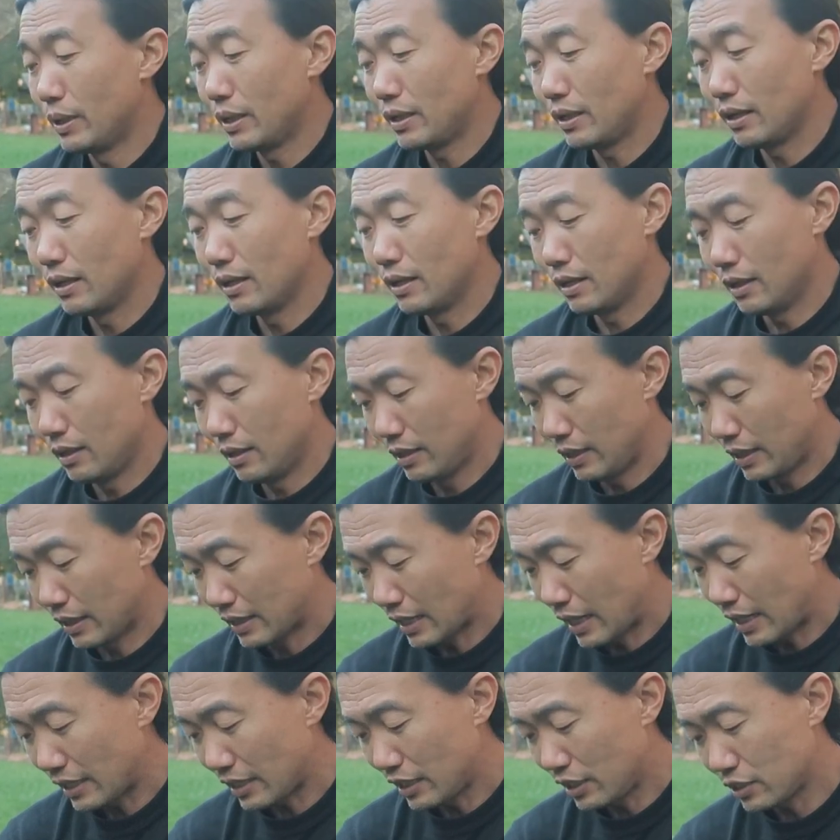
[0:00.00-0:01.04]
But
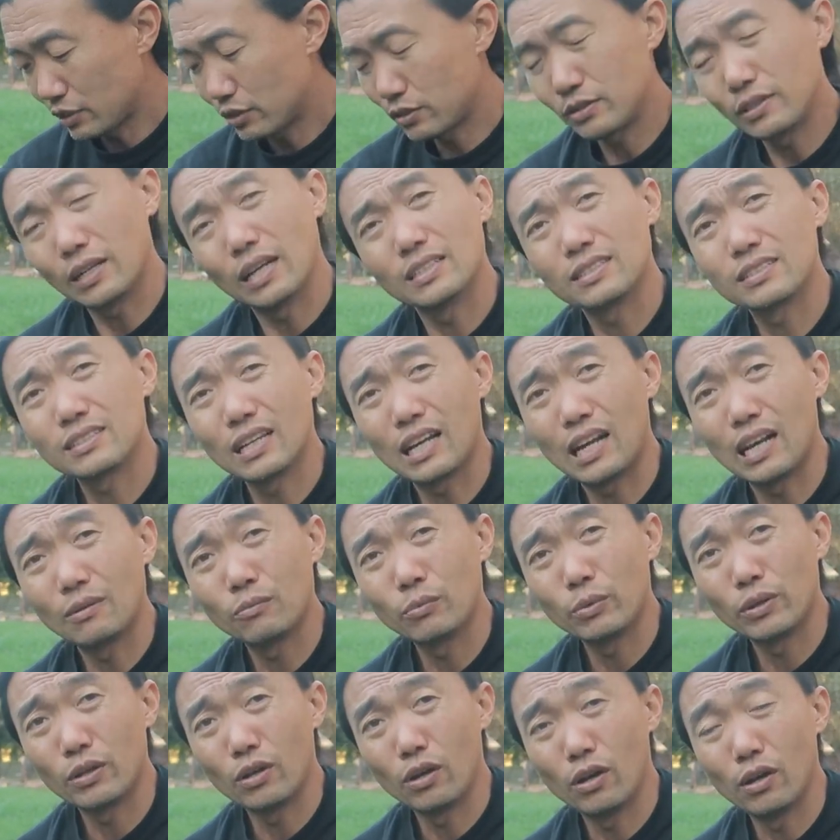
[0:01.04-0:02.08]
it got easier as
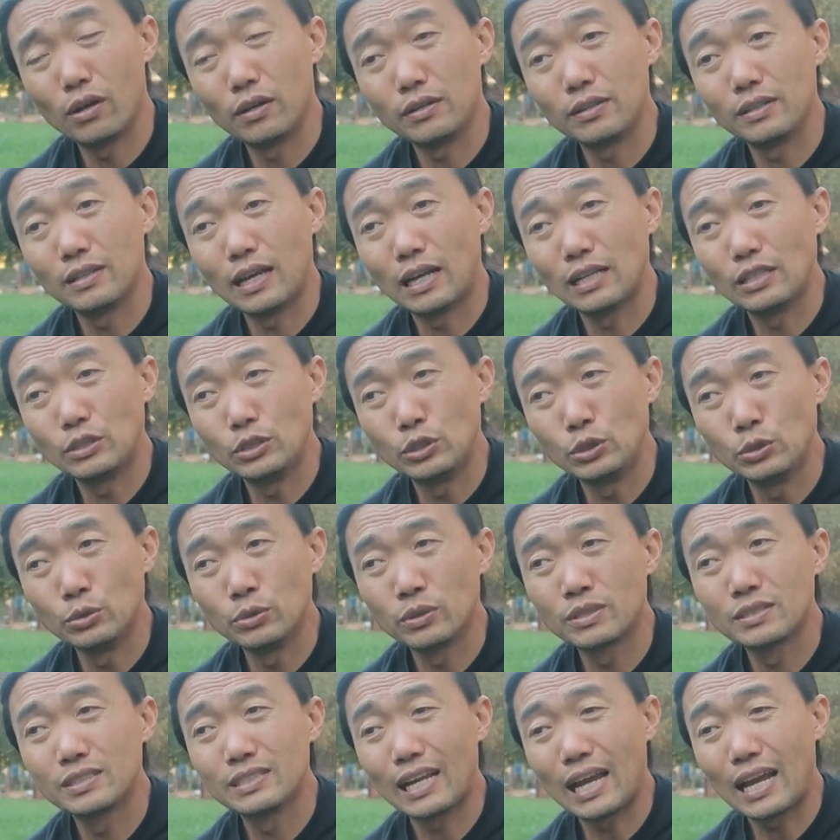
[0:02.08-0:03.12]
time went on and I
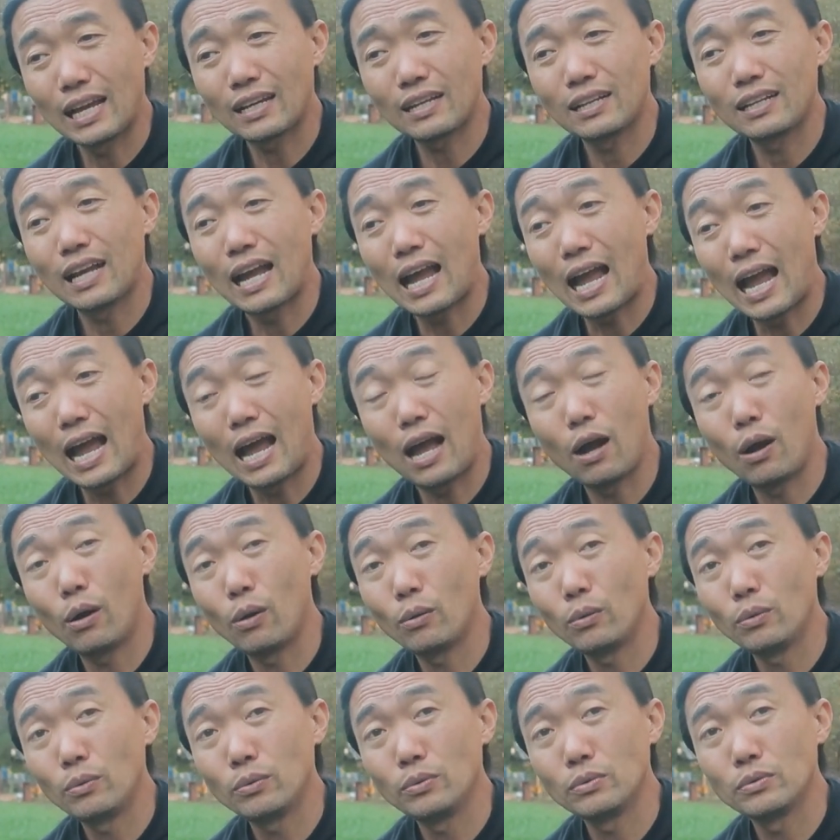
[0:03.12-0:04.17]
knew exactly
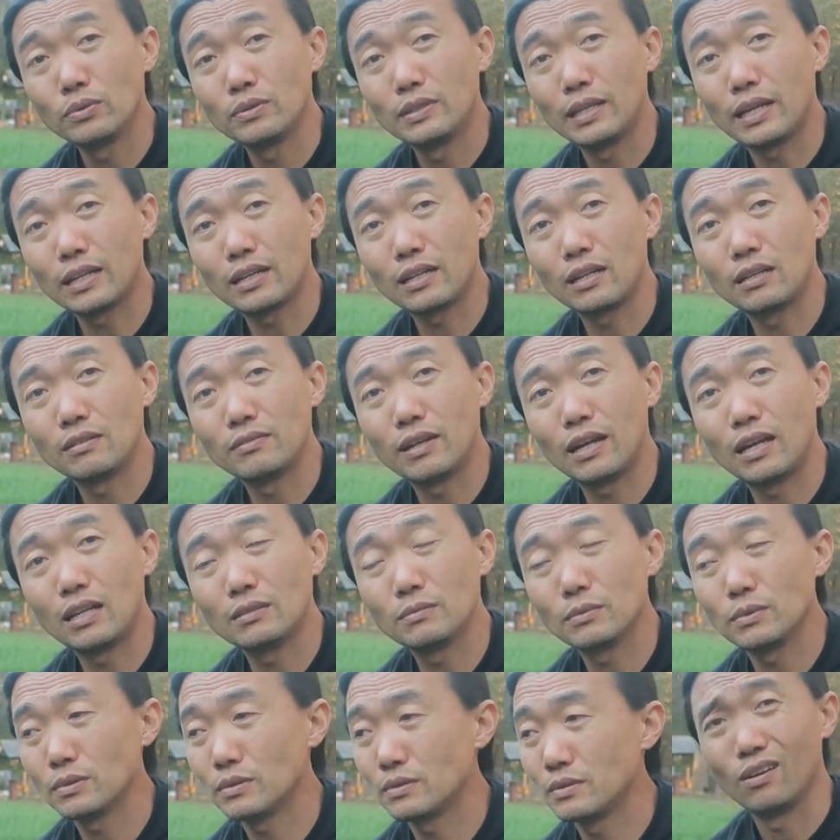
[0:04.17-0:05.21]
how to take care of
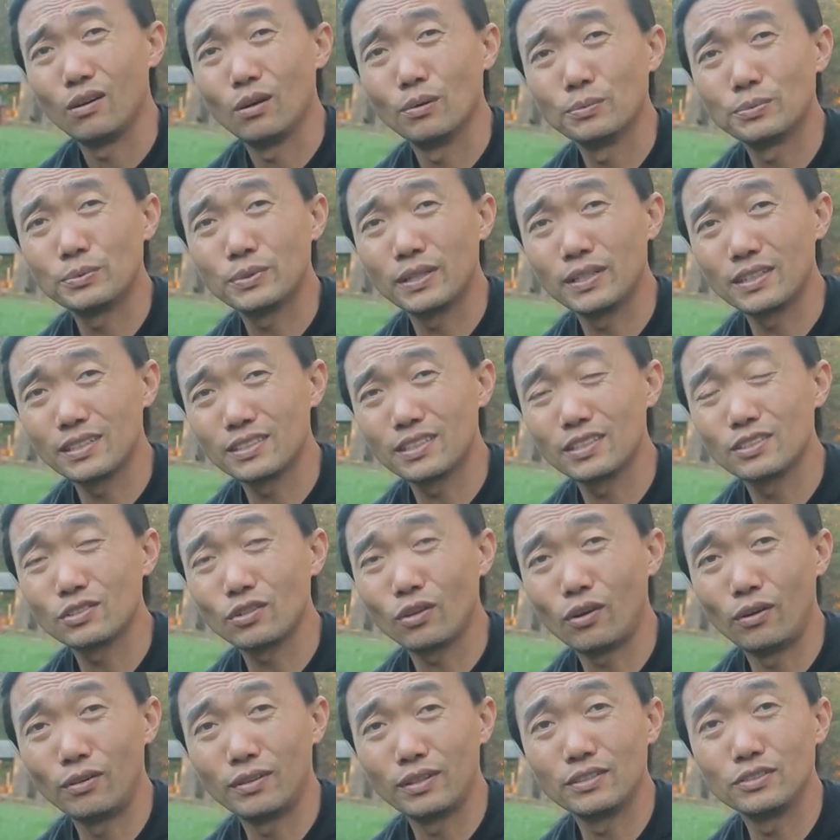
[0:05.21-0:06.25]
animals. Homesteading is as
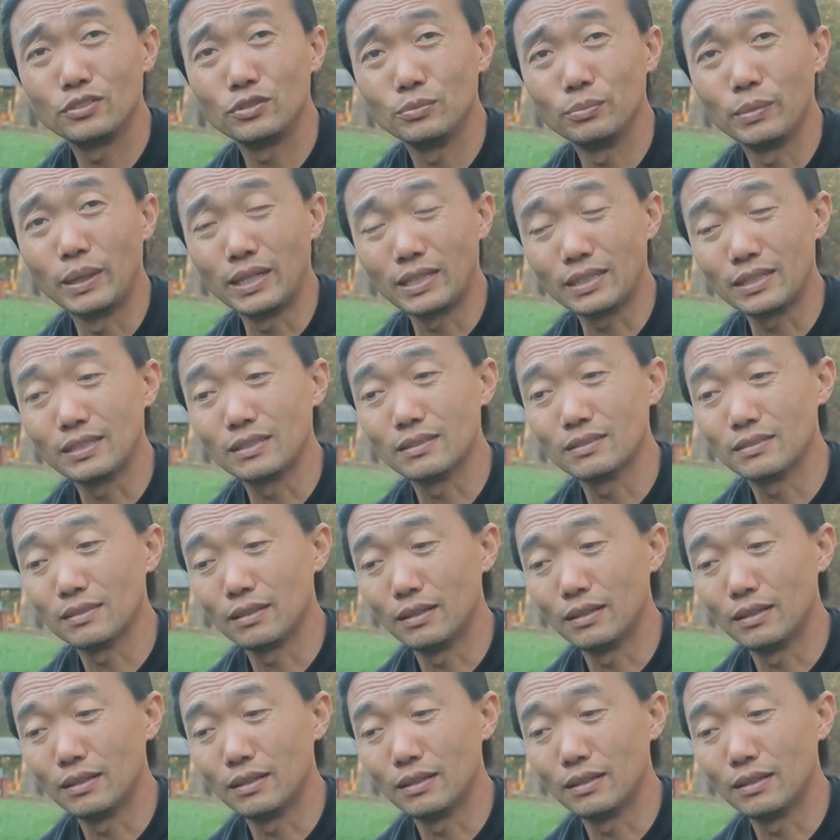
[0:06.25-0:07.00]
hard as you make it.